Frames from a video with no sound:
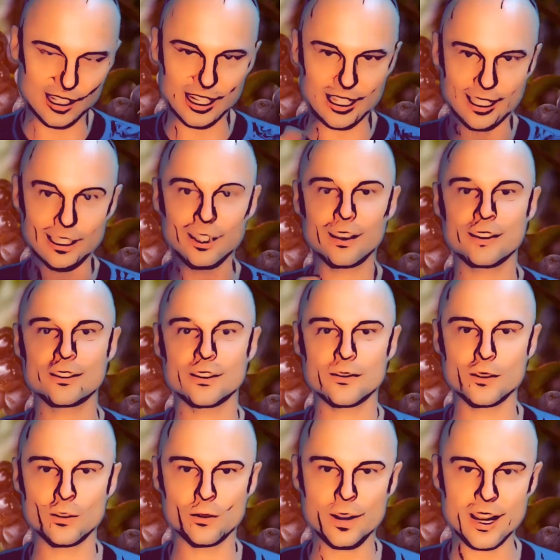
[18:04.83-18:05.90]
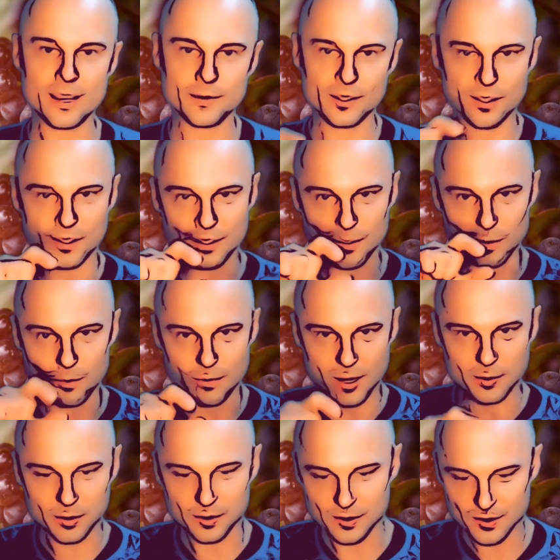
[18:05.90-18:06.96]
like a cluster of grapes, all these little
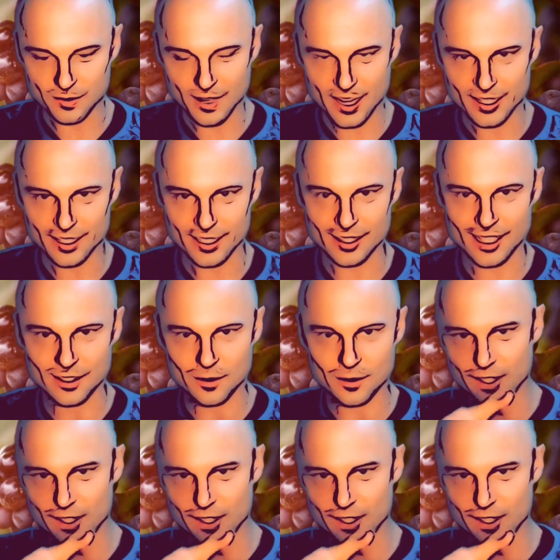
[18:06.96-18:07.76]
bubbles, right? And that's where